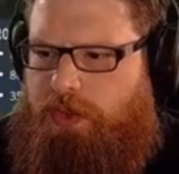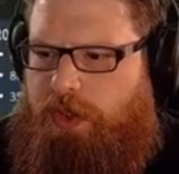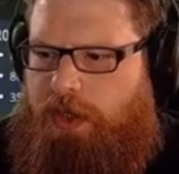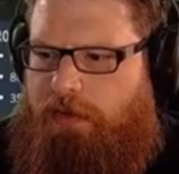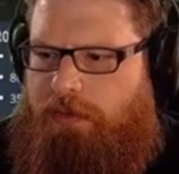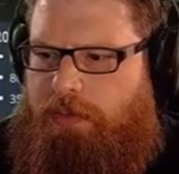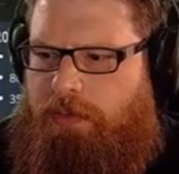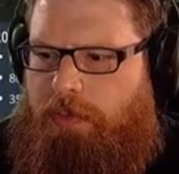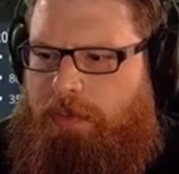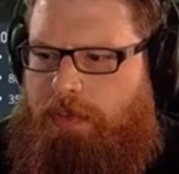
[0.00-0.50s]

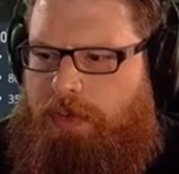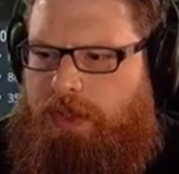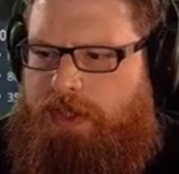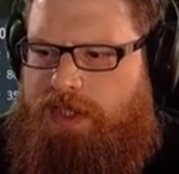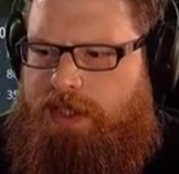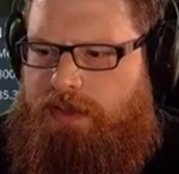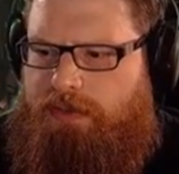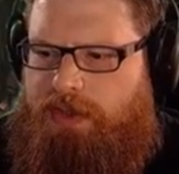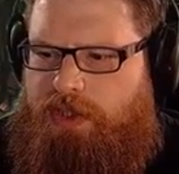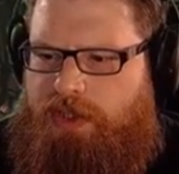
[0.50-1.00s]
Pump all the
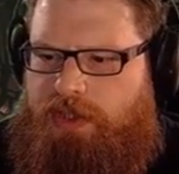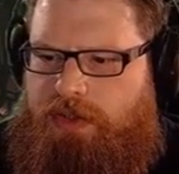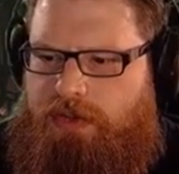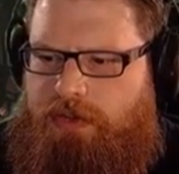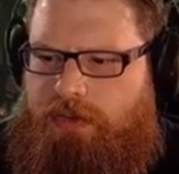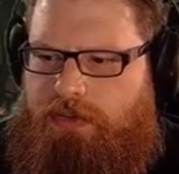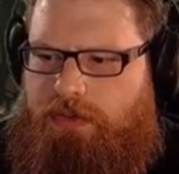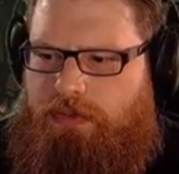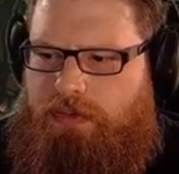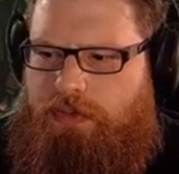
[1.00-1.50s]

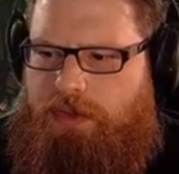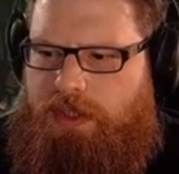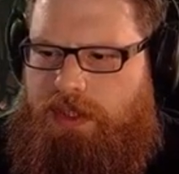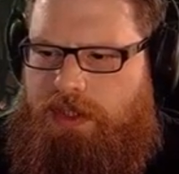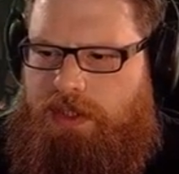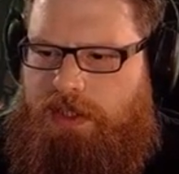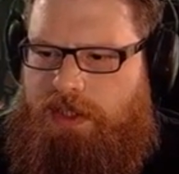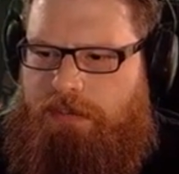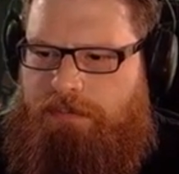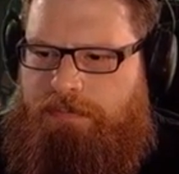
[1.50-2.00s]
CO2
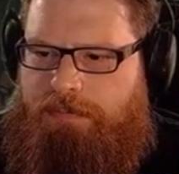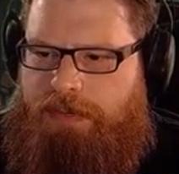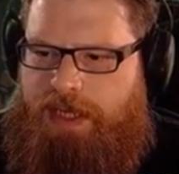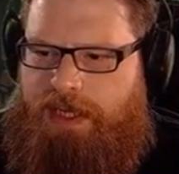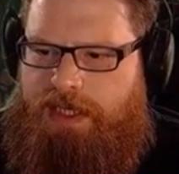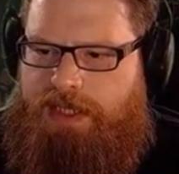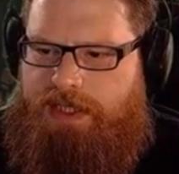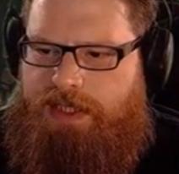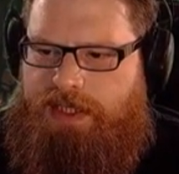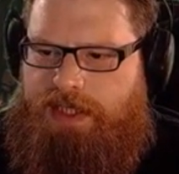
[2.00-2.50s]
into the
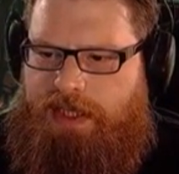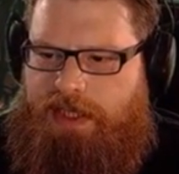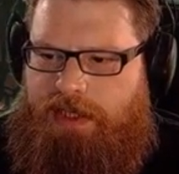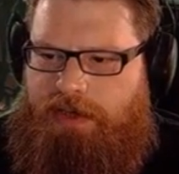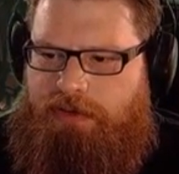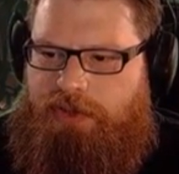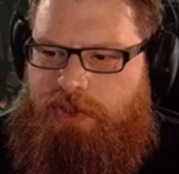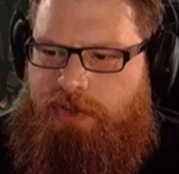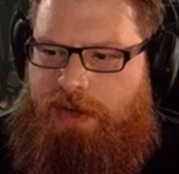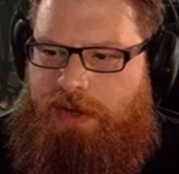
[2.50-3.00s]
base and the
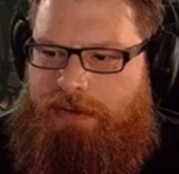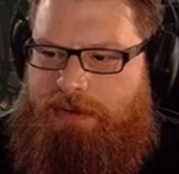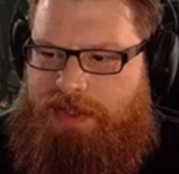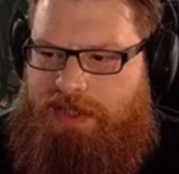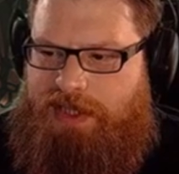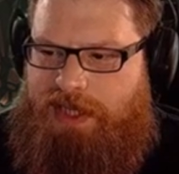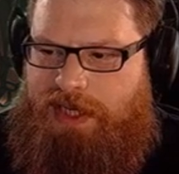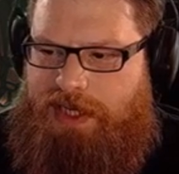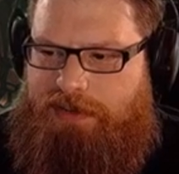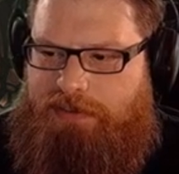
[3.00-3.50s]
O2
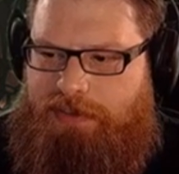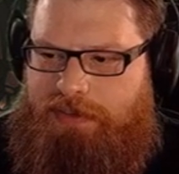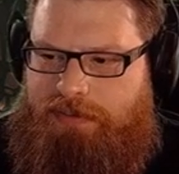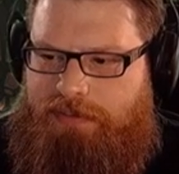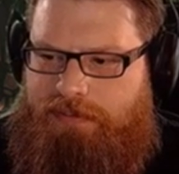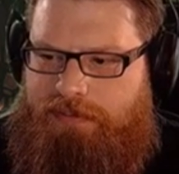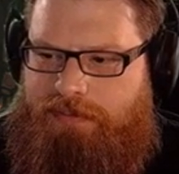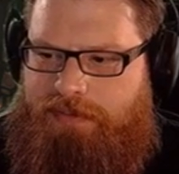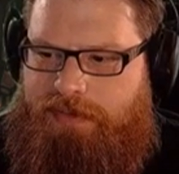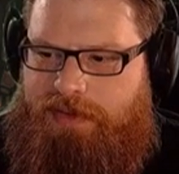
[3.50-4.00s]
outside.
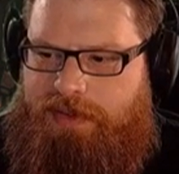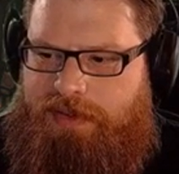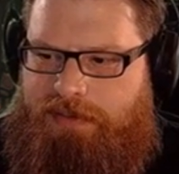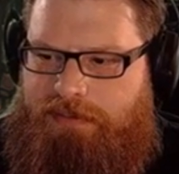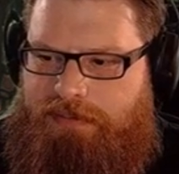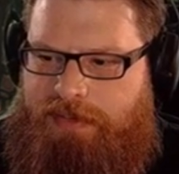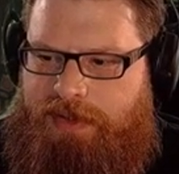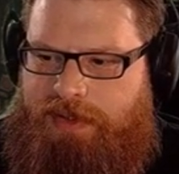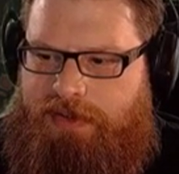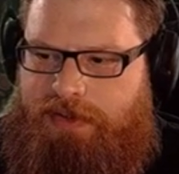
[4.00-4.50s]
Wouldn't
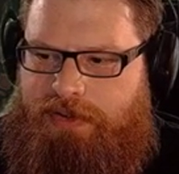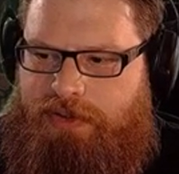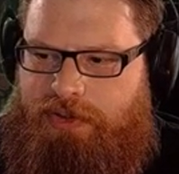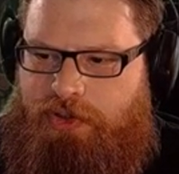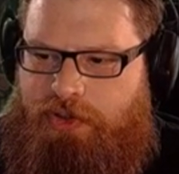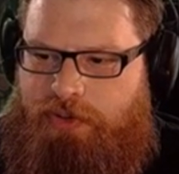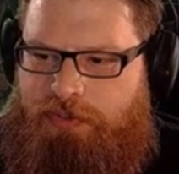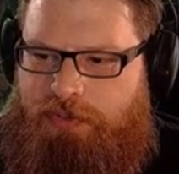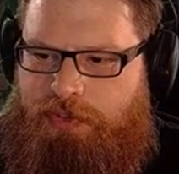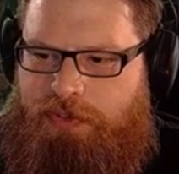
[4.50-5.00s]
that make the
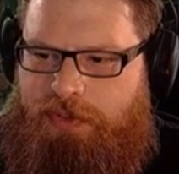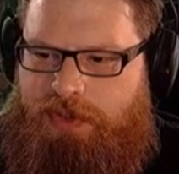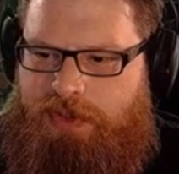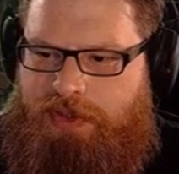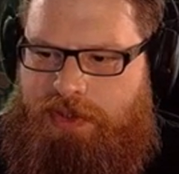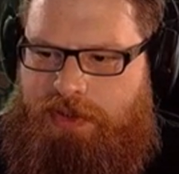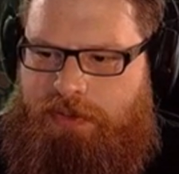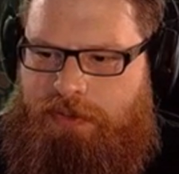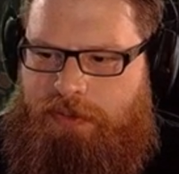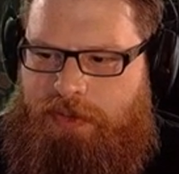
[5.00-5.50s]
tubes want to
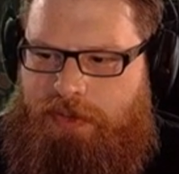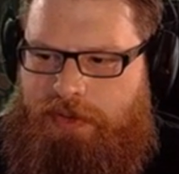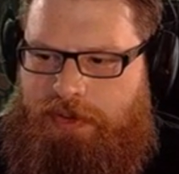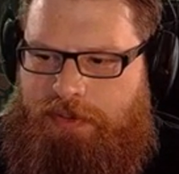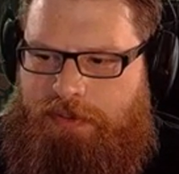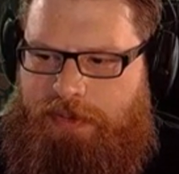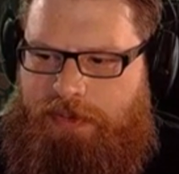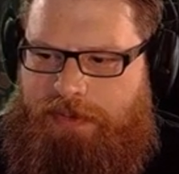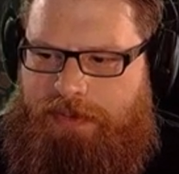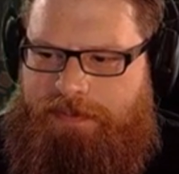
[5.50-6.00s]
go
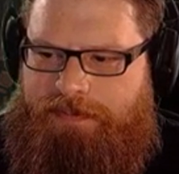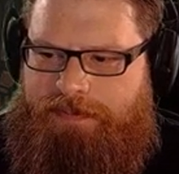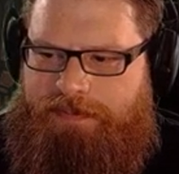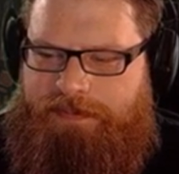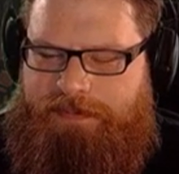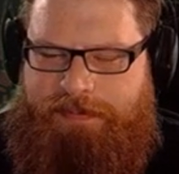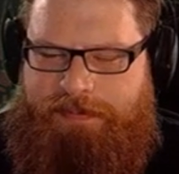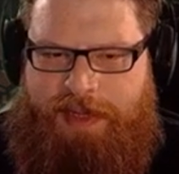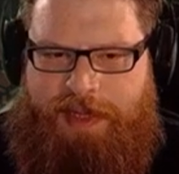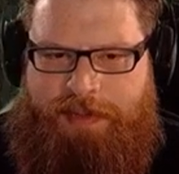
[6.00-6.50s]
work more?
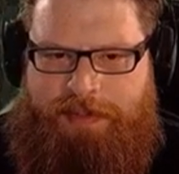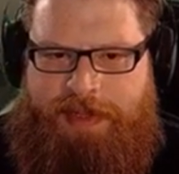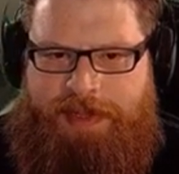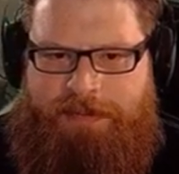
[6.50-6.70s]
Maybe.